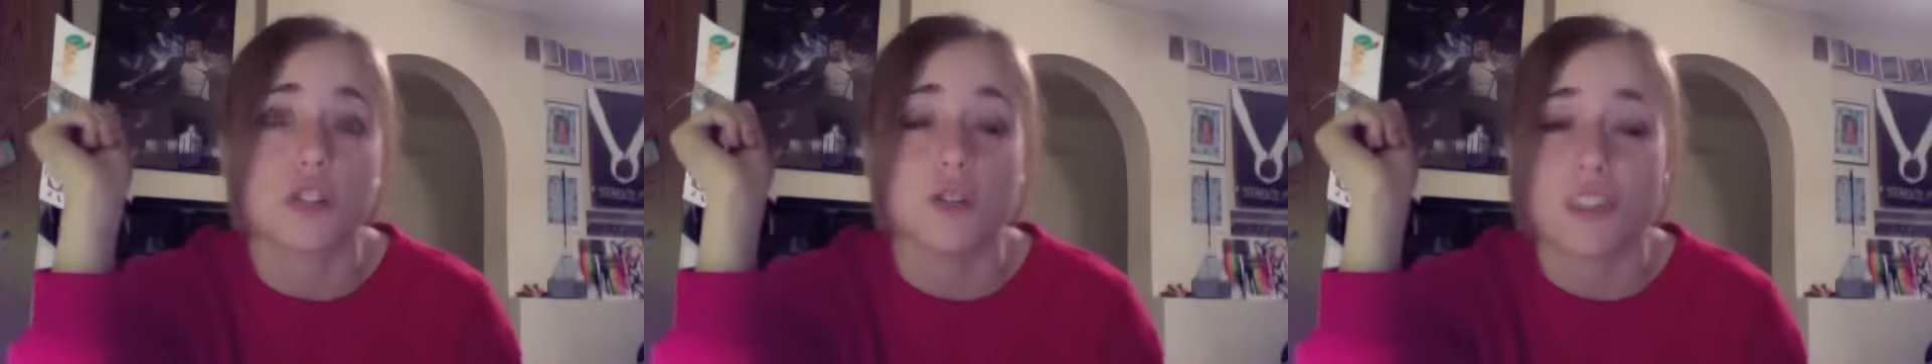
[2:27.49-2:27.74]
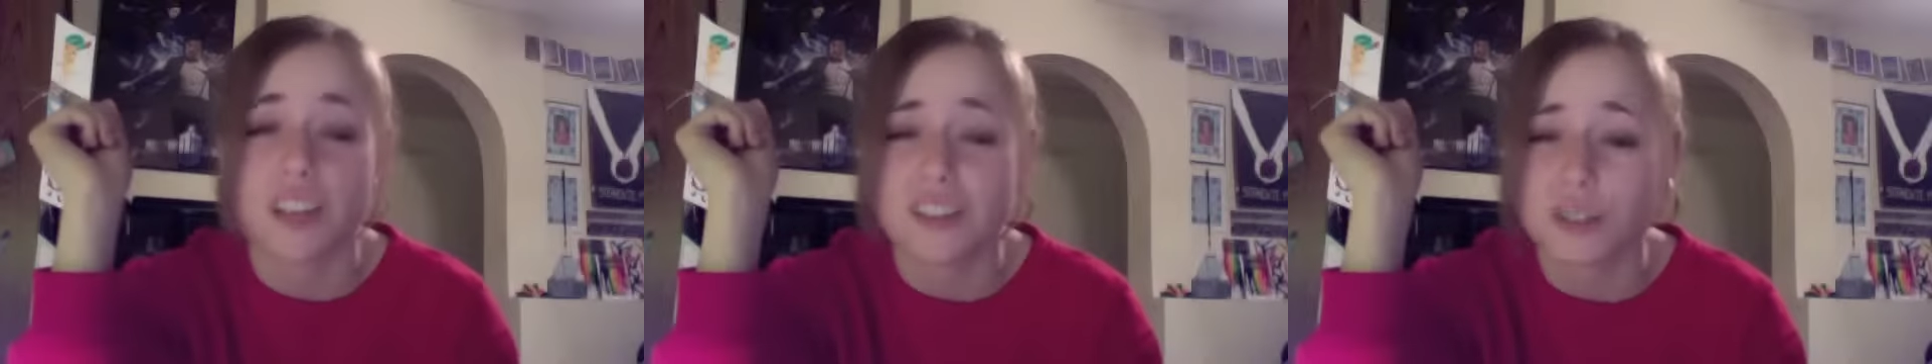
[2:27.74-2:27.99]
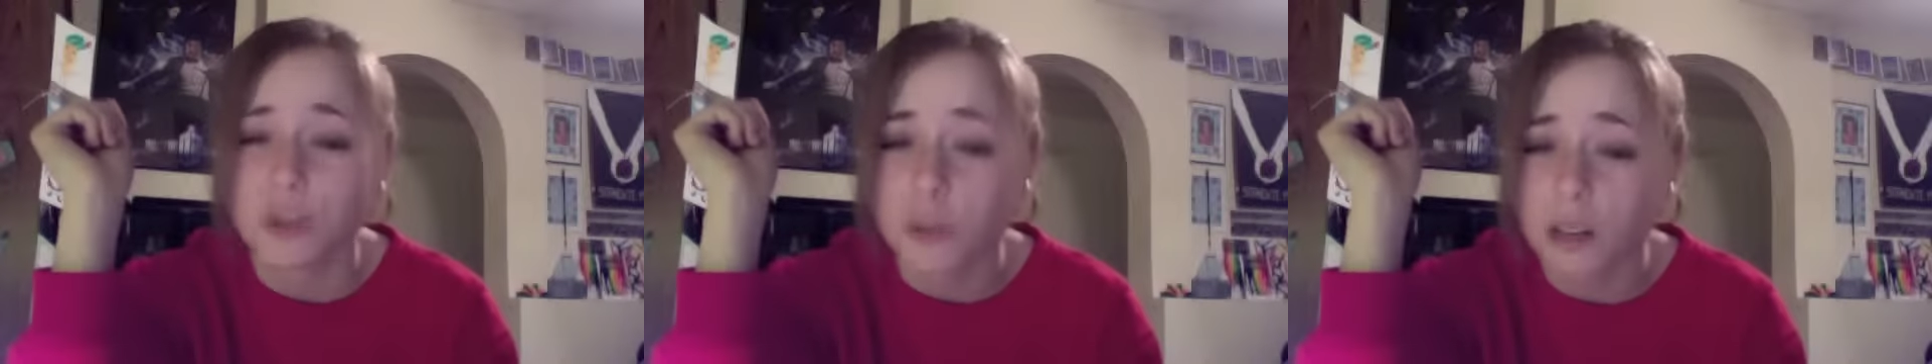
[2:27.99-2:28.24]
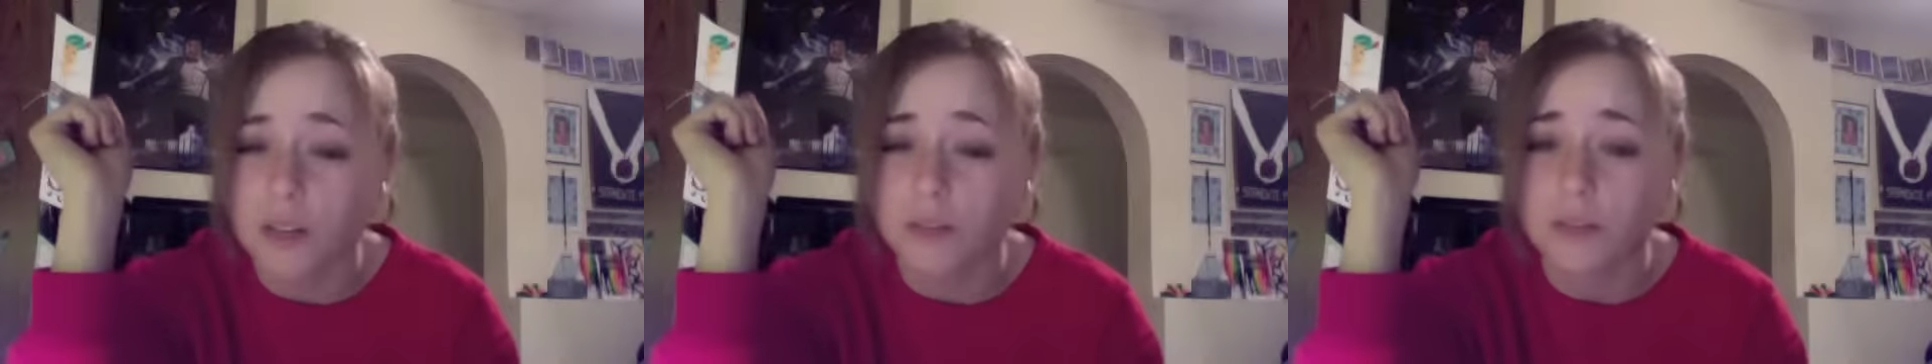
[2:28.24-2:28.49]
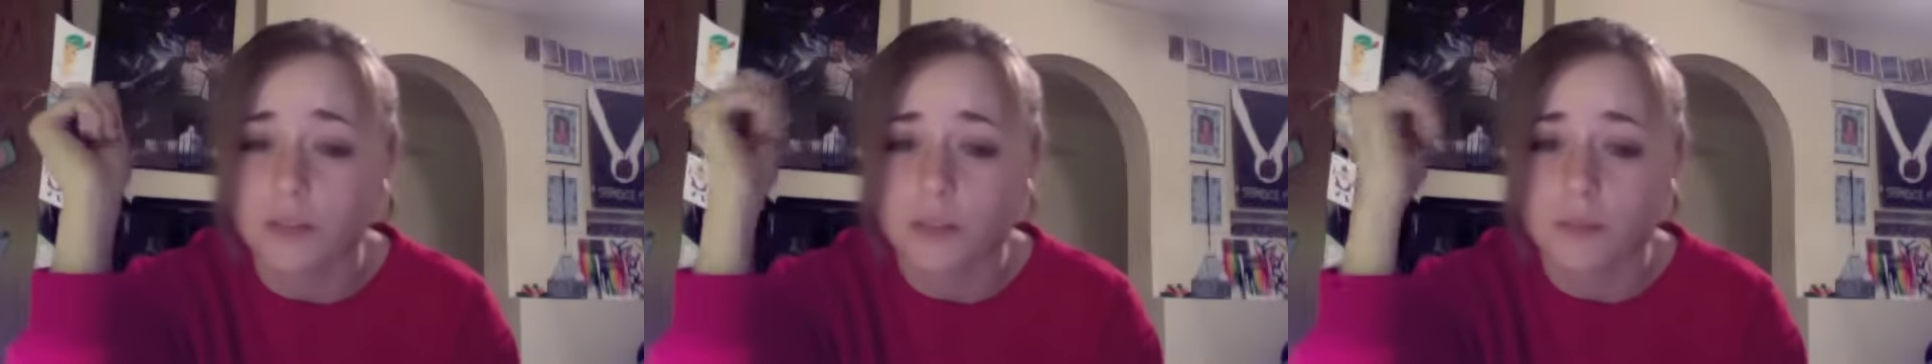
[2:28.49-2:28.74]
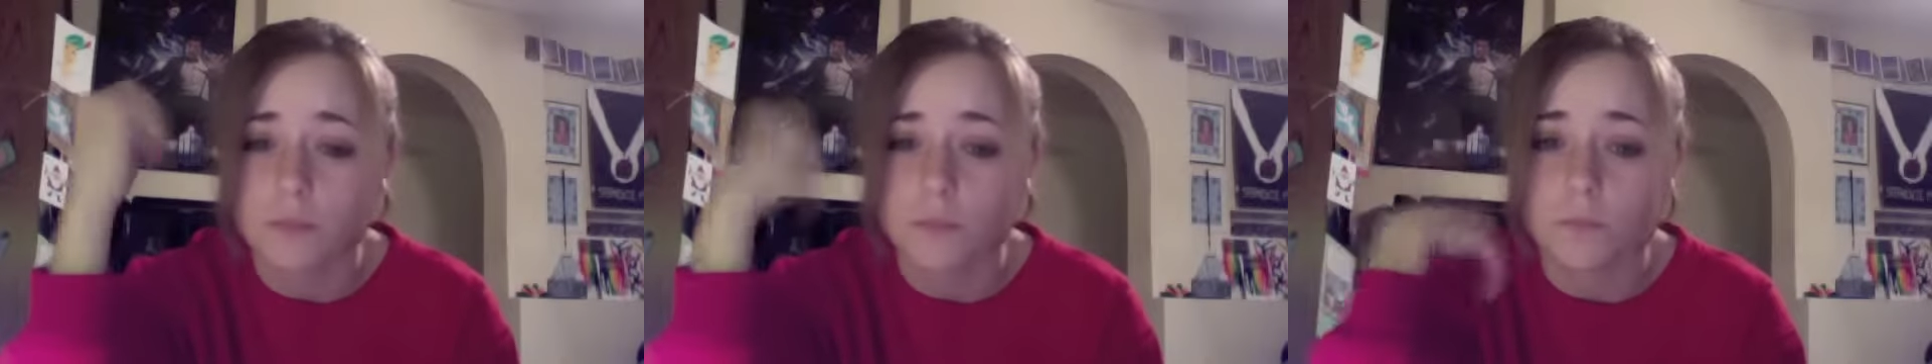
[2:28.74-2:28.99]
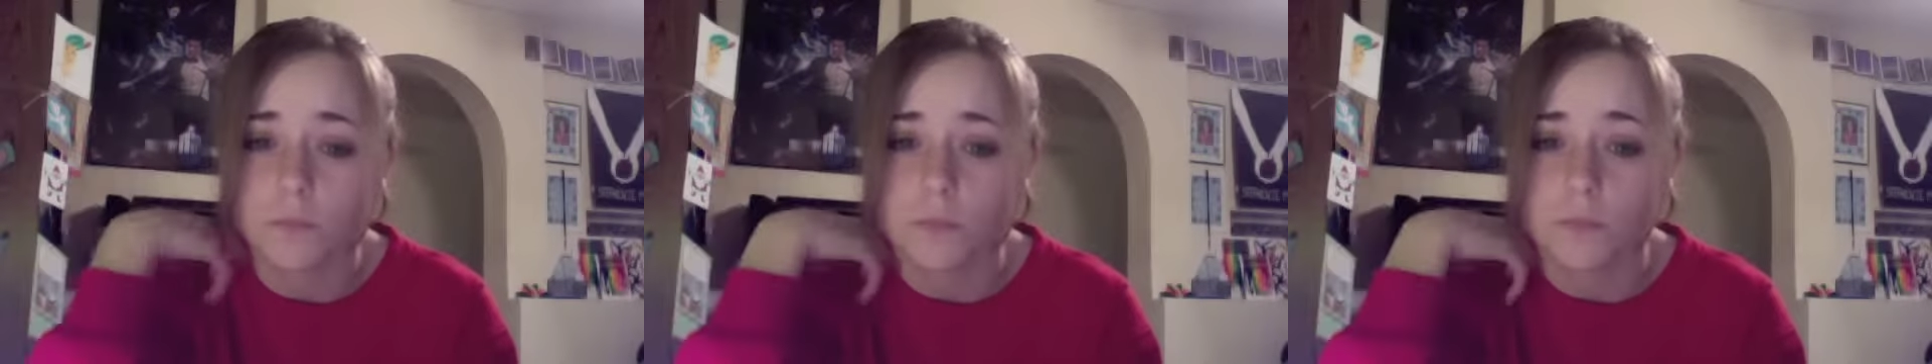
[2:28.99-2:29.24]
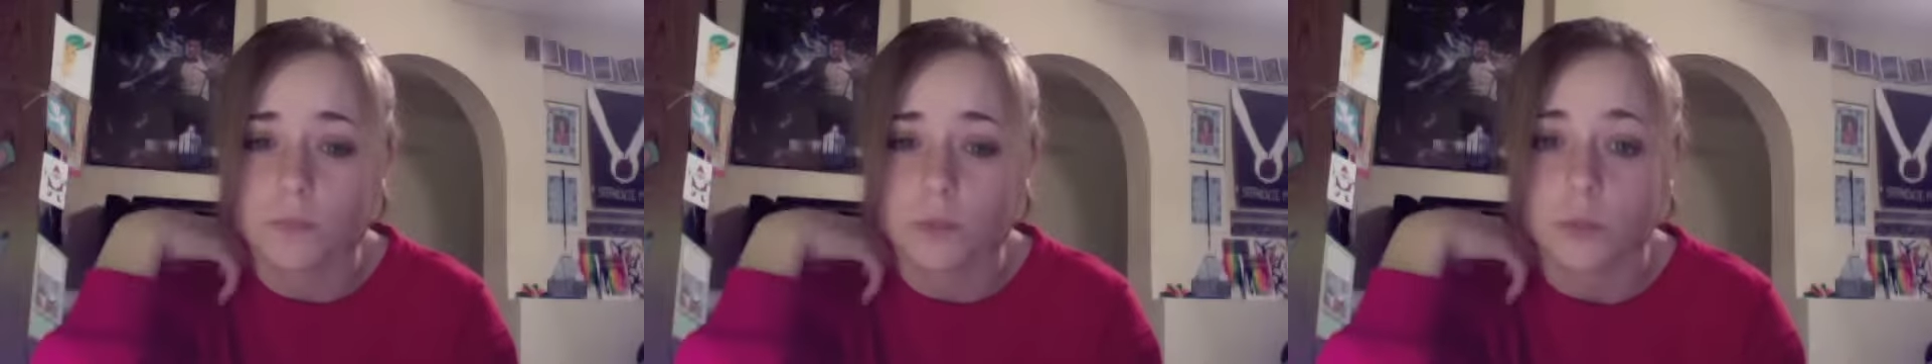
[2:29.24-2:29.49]
2012.
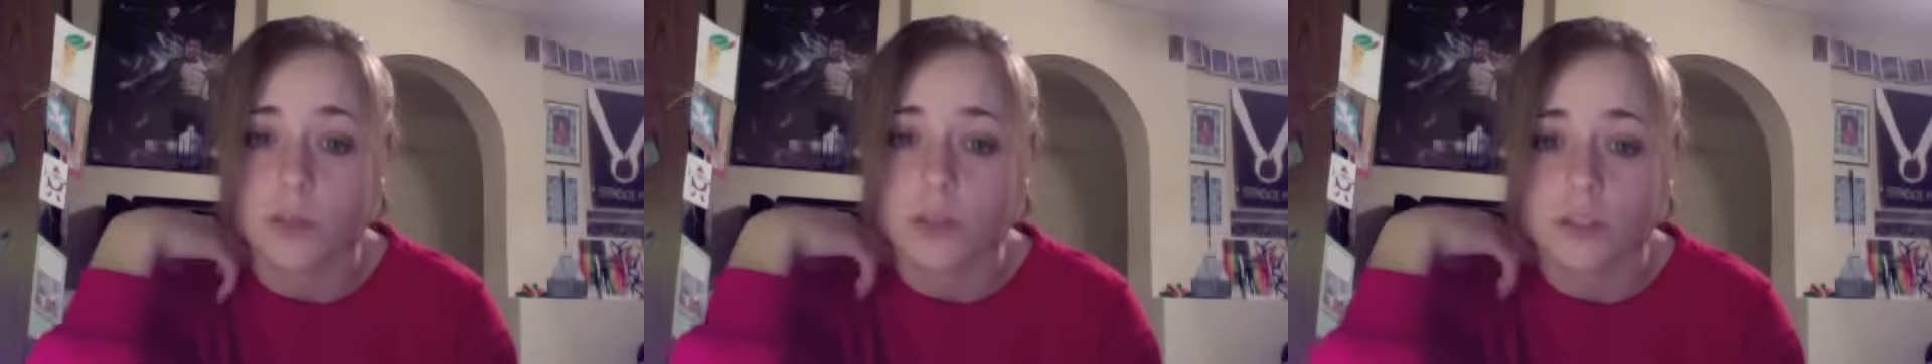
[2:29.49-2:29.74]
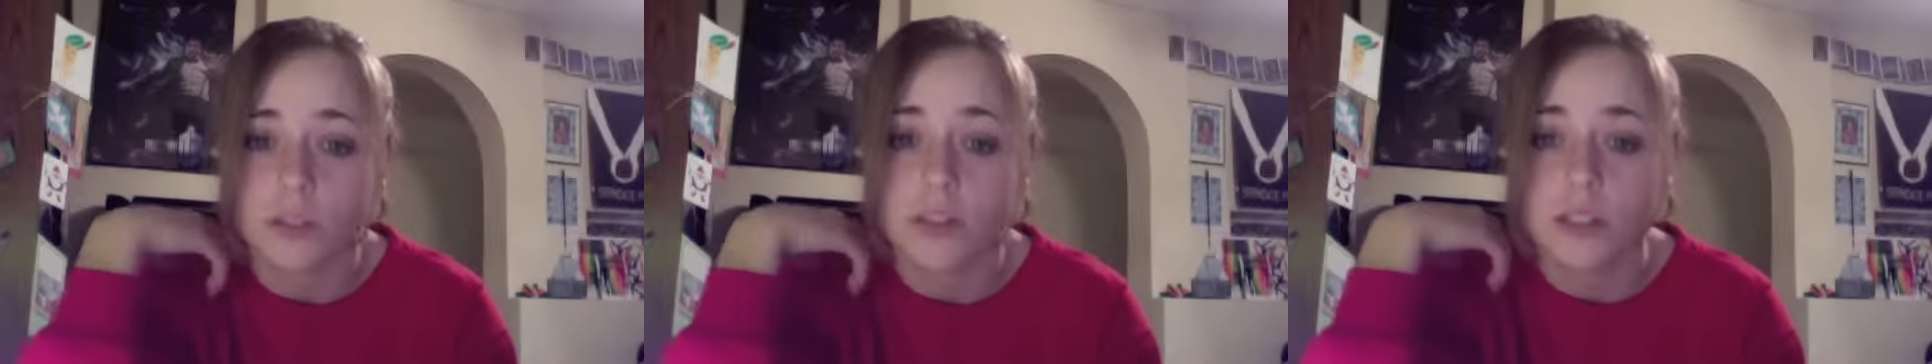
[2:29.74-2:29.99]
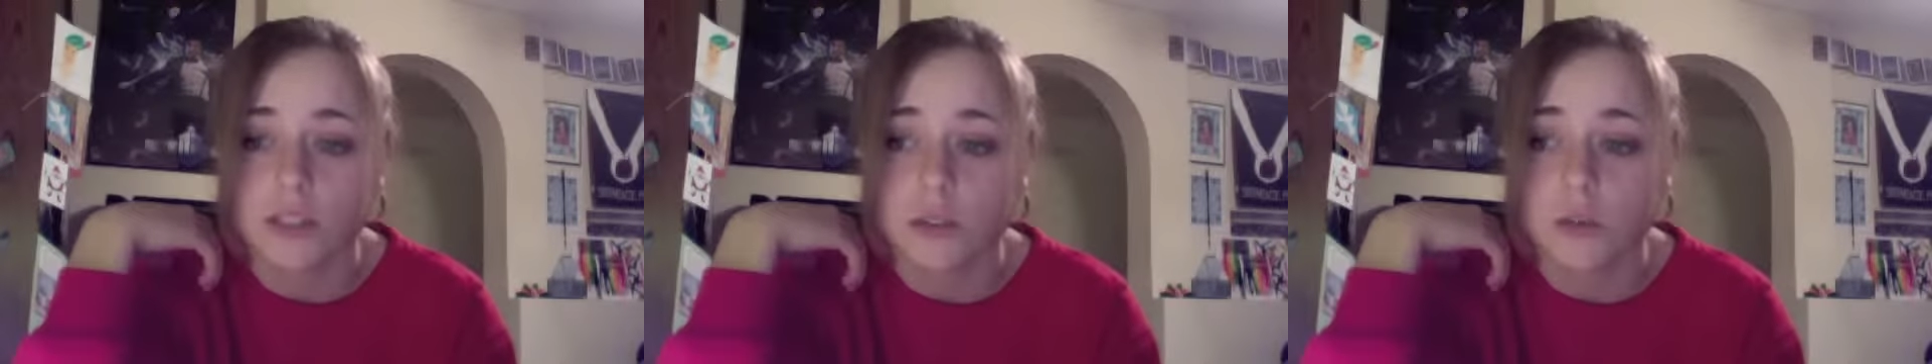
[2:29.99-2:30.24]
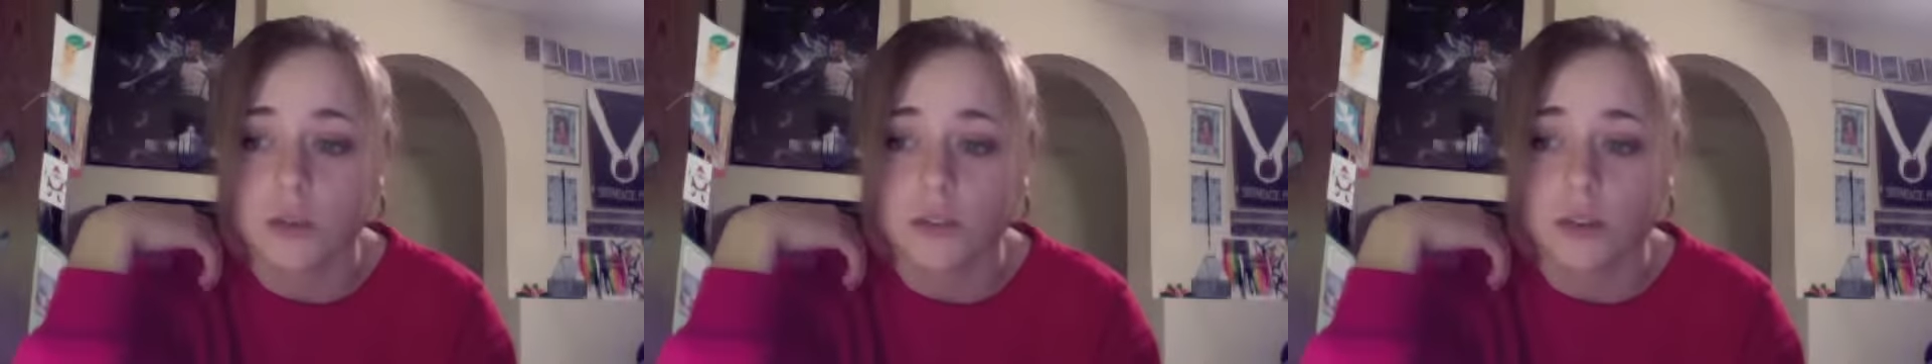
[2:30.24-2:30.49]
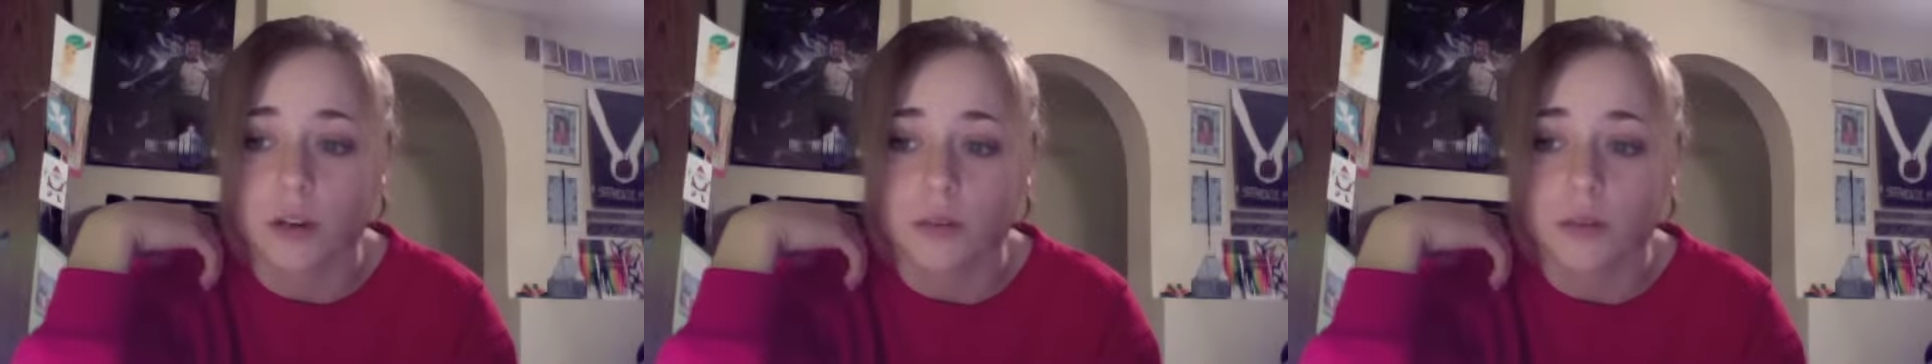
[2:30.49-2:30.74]
We're in 2012 now.